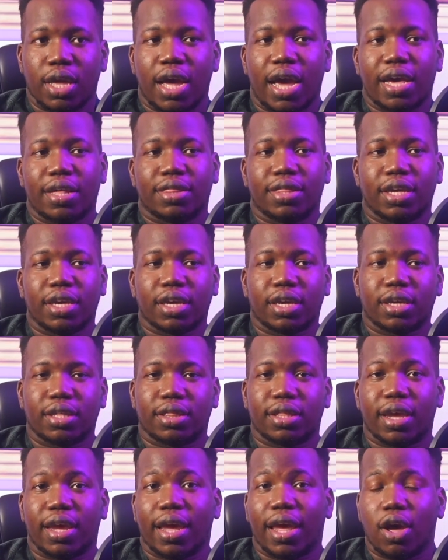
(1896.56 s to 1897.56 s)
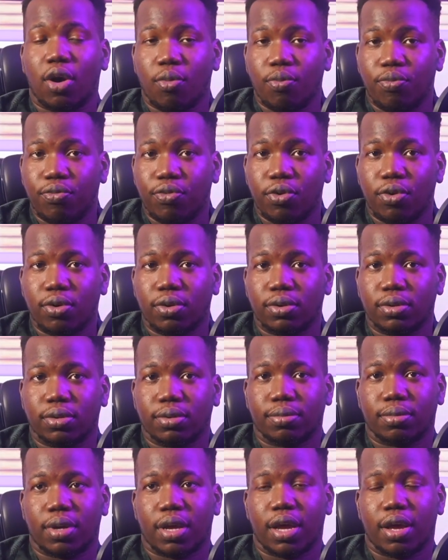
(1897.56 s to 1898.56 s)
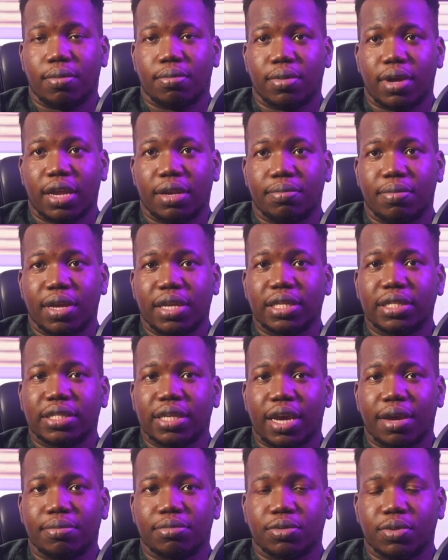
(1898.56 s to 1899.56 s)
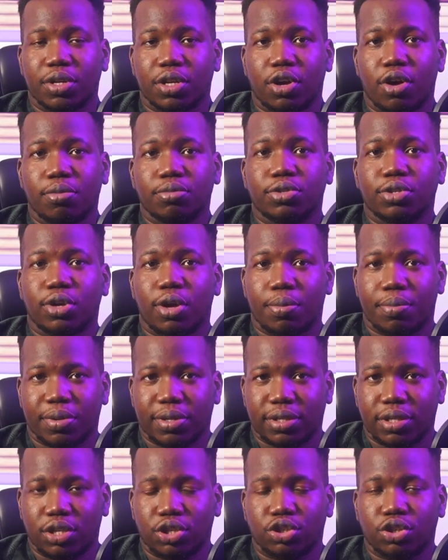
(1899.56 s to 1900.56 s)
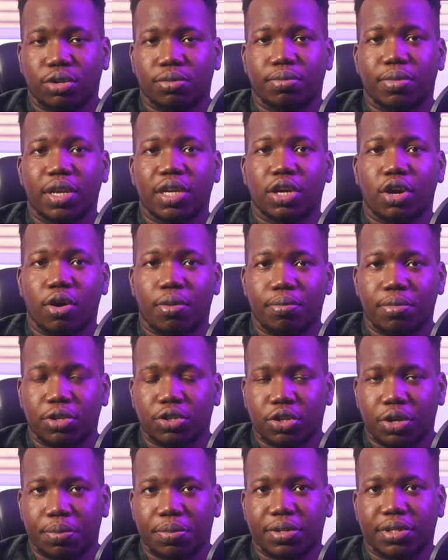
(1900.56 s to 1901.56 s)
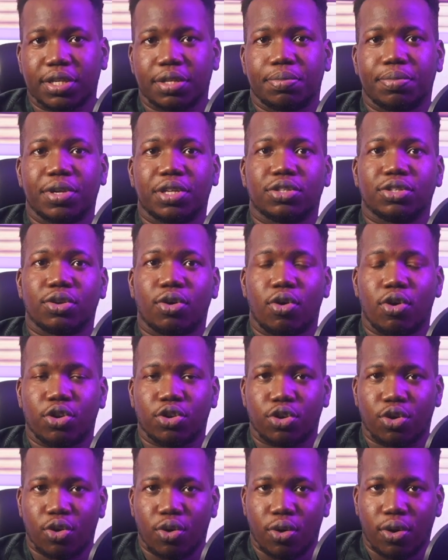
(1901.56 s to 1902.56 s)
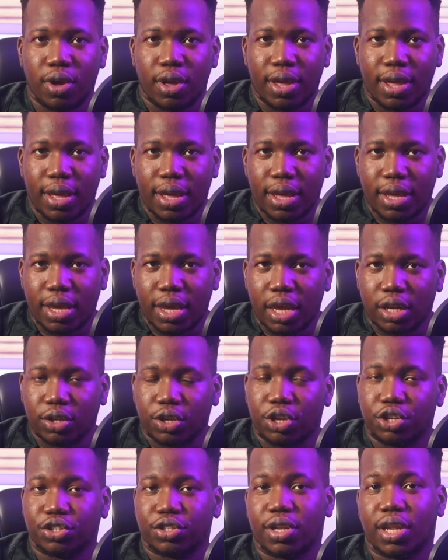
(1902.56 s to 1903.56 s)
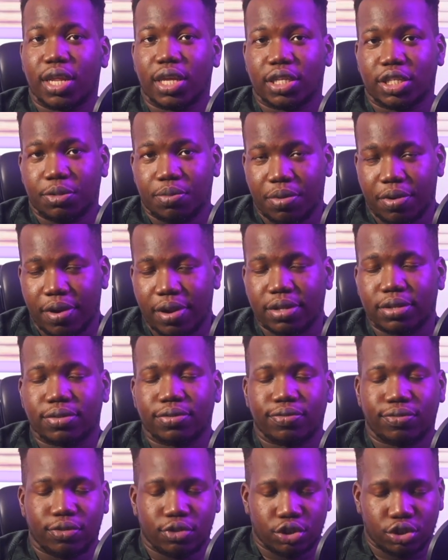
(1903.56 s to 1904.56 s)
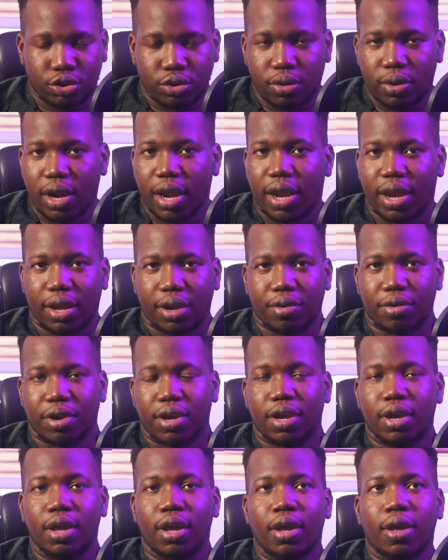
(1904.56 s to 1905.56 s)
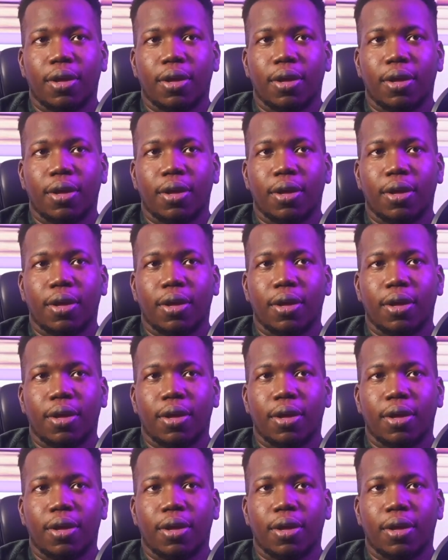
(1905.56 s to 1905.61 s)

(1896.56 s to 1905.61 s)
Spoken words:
I think they're helpful, and many times when it comes to compensation, many companies compensate based on your educational experience. For sure, I agree.